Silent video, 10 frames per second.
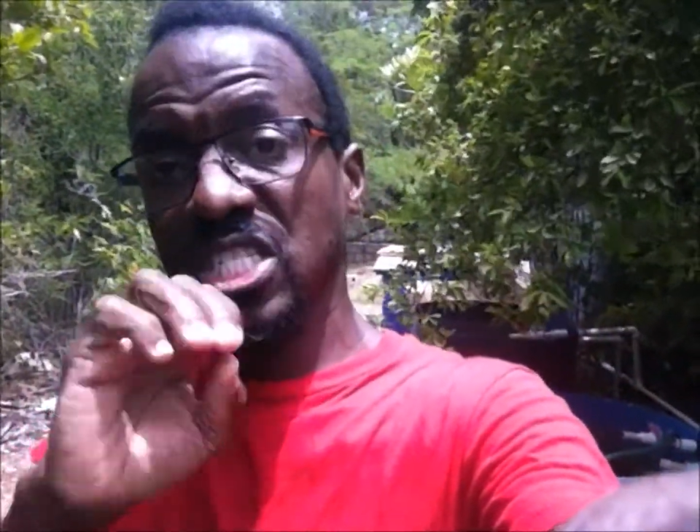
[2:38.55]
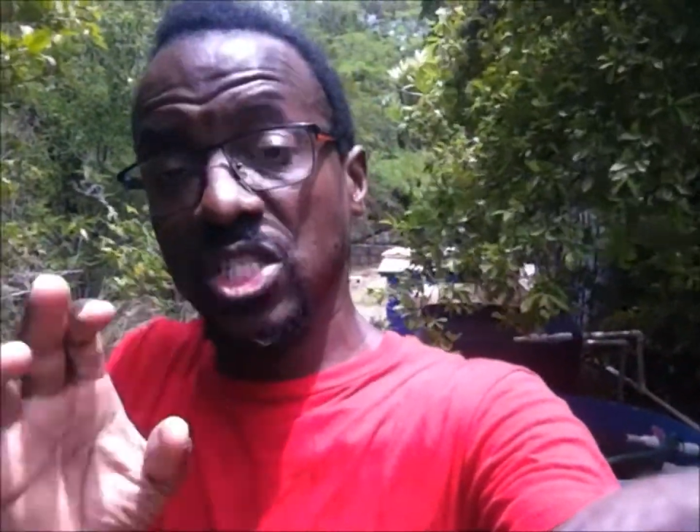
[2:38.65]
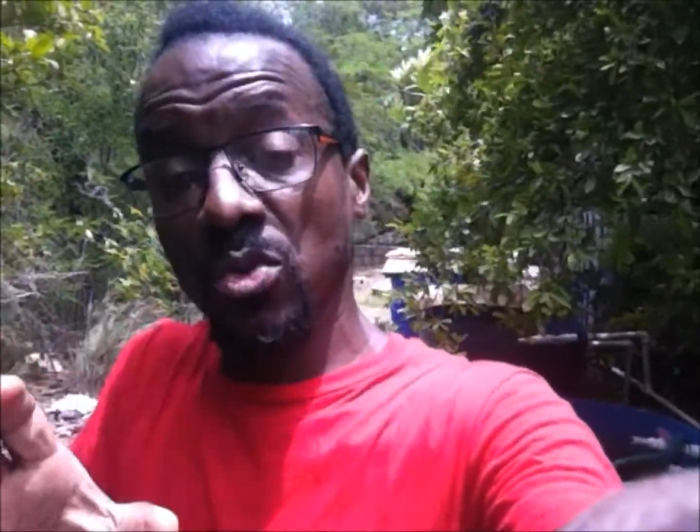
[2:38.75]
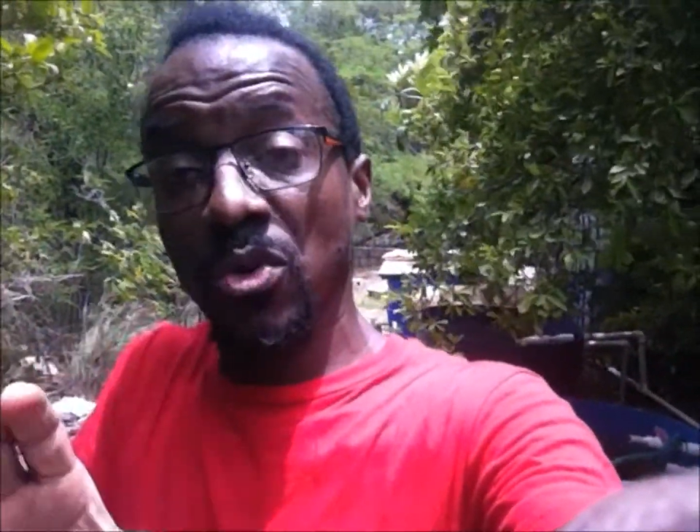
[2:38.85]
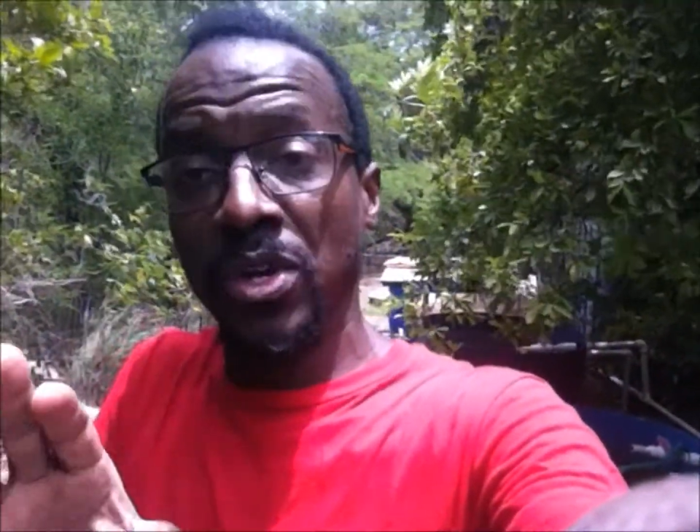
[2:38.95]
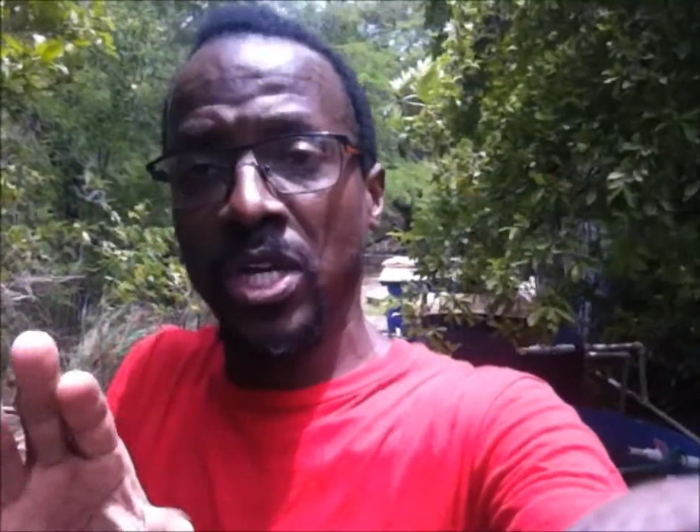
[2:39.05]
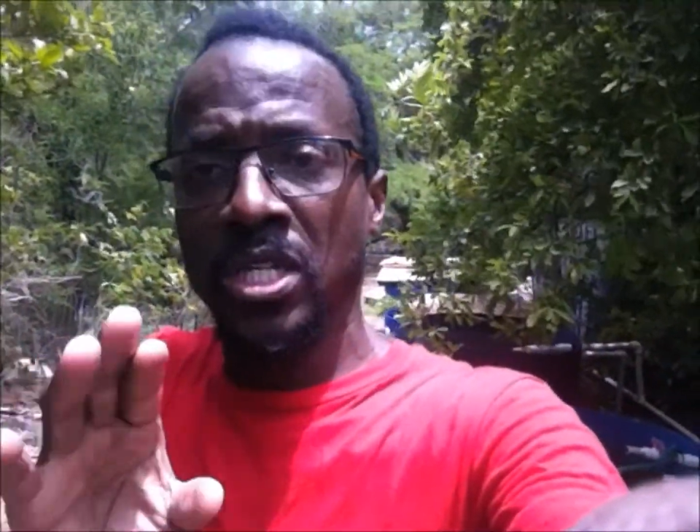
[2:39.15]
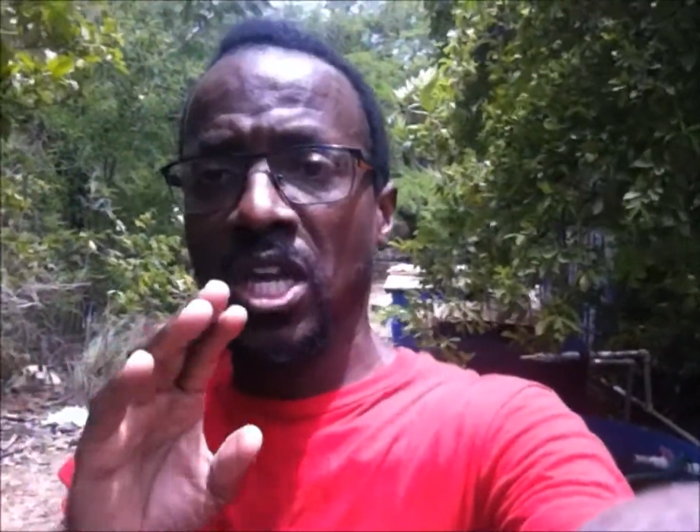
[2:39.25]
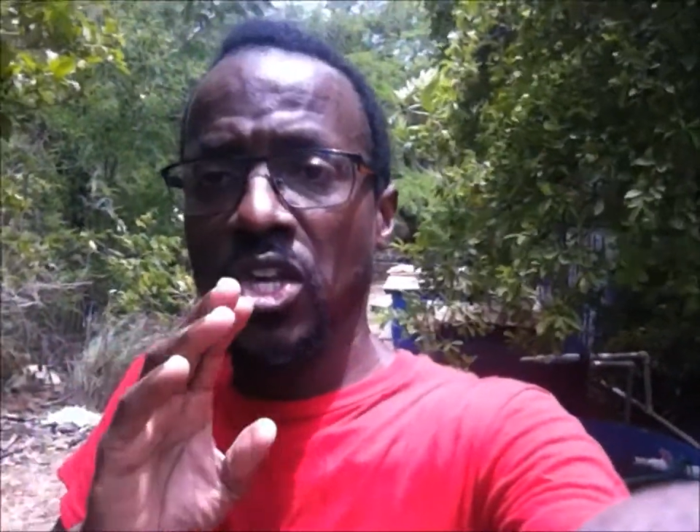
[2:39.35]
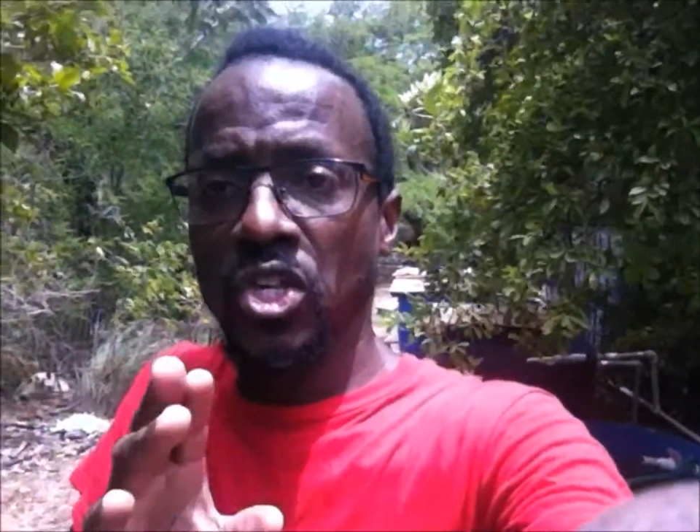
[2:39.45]

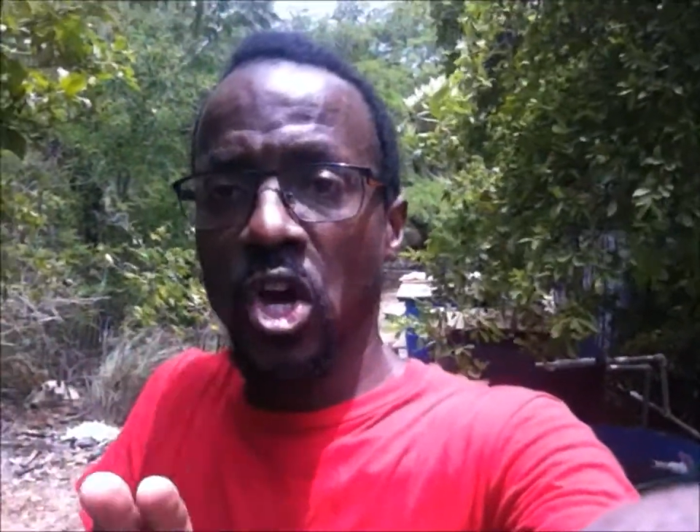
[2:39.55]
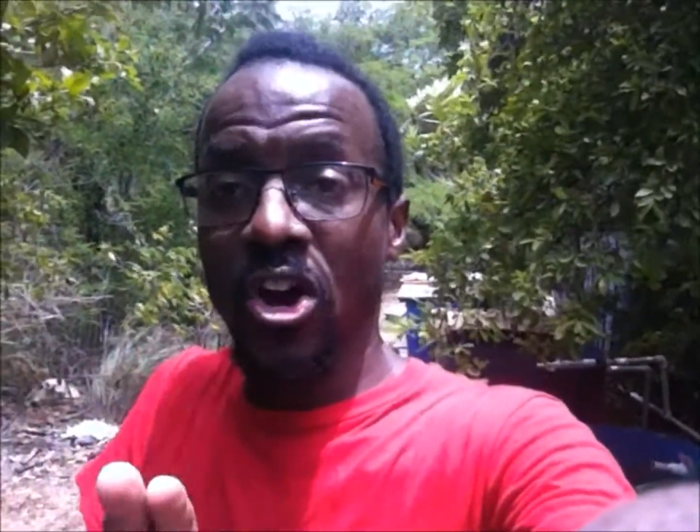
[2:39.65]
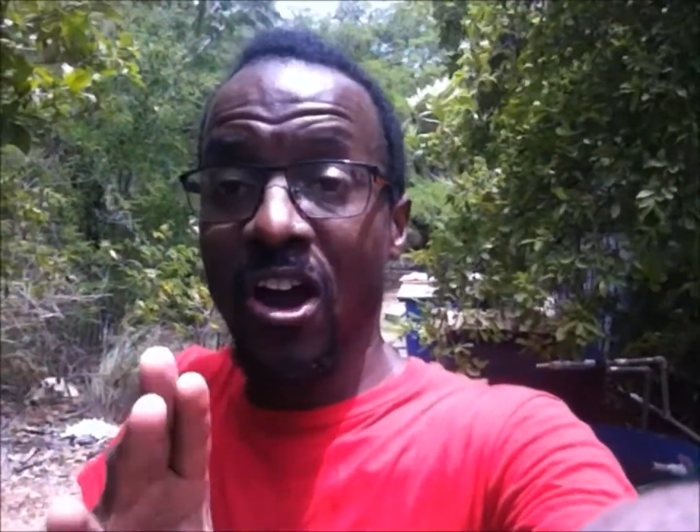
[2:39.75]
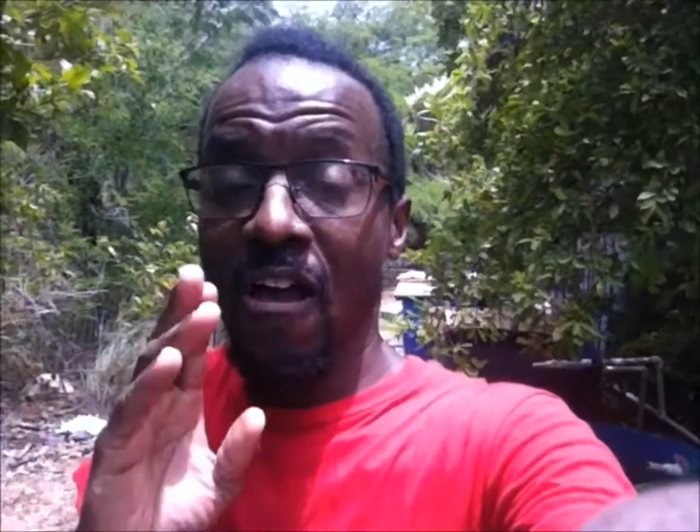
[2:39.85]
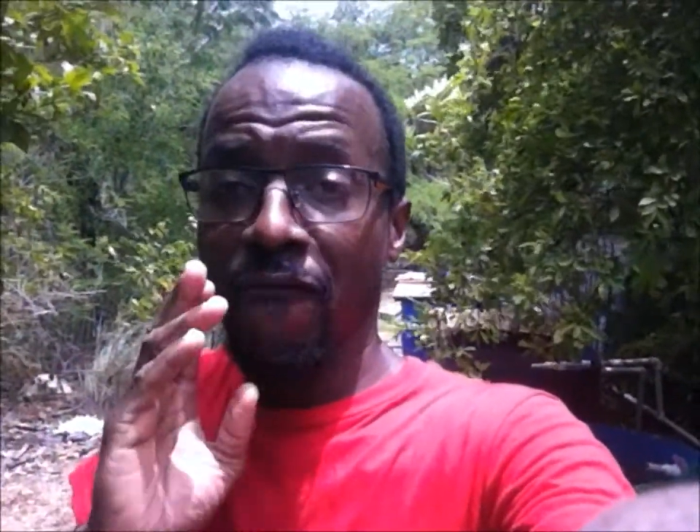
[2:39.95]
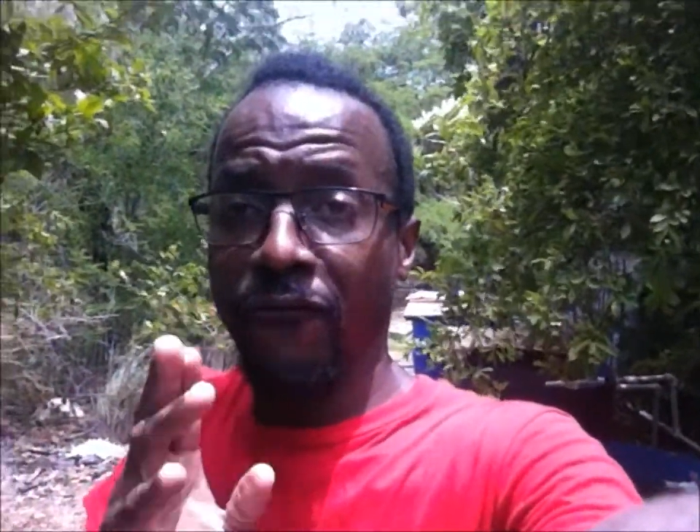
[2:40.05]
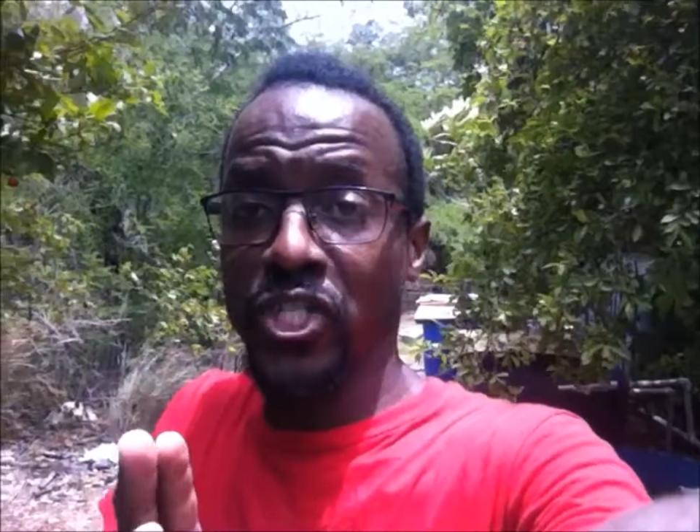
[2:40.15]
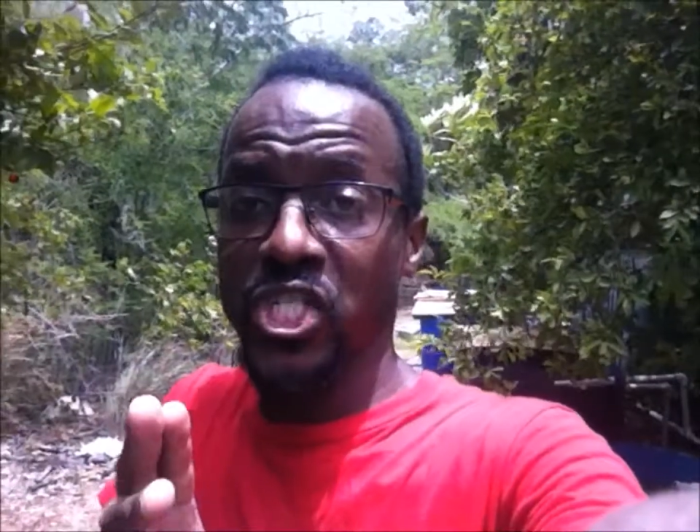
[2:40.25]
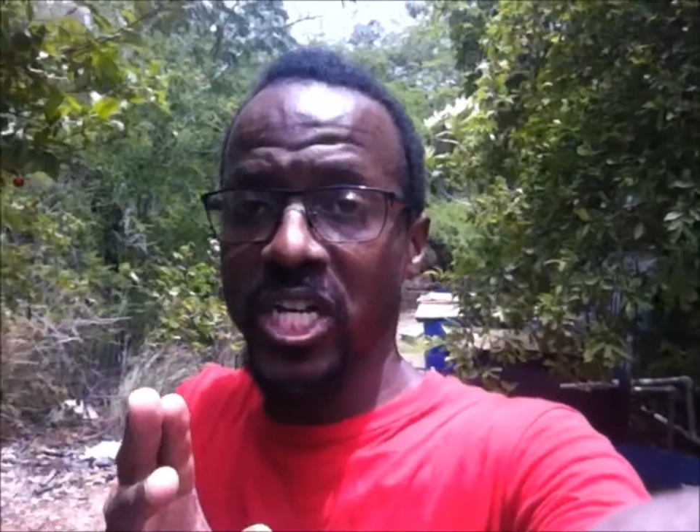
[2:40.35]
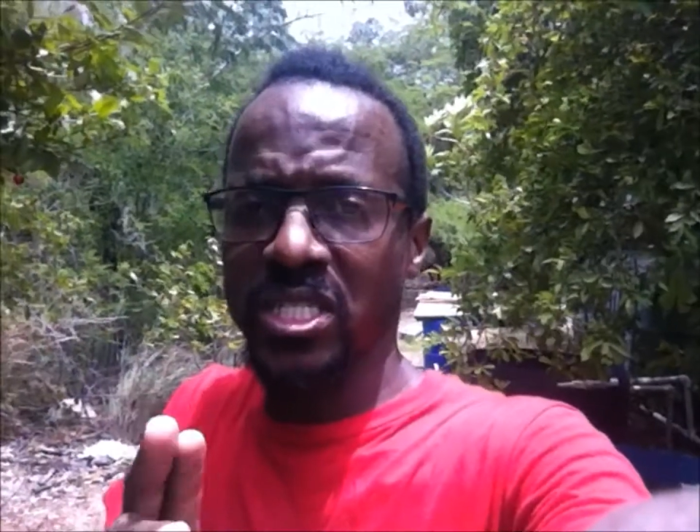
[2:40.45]
deteriorate your
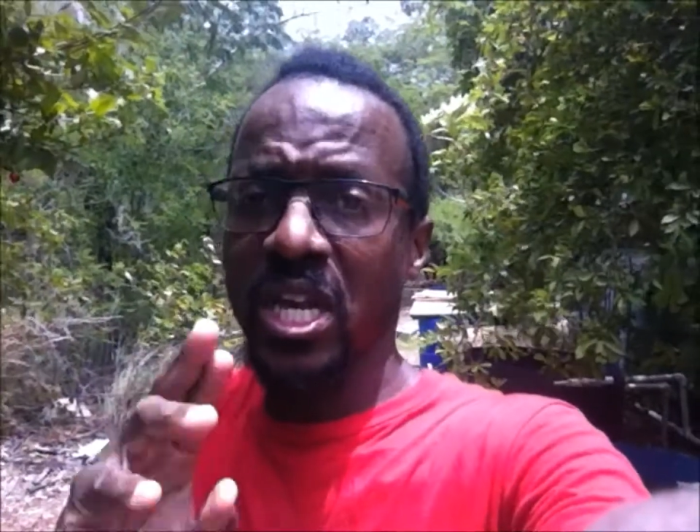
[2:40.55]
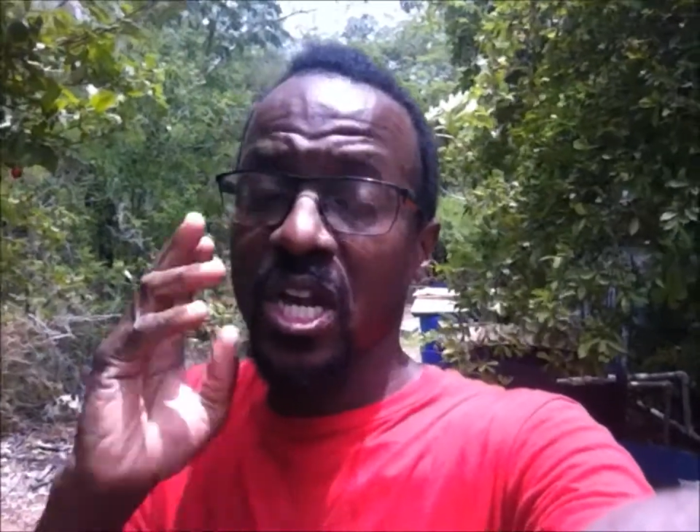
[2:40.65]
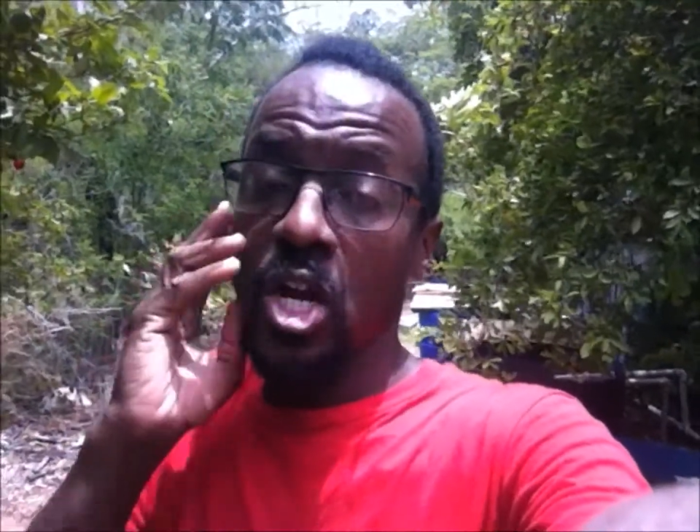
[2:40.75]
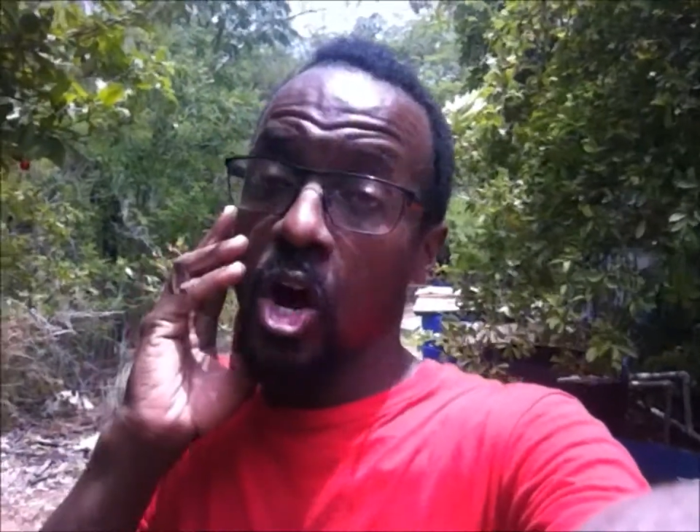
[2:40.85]
fish net.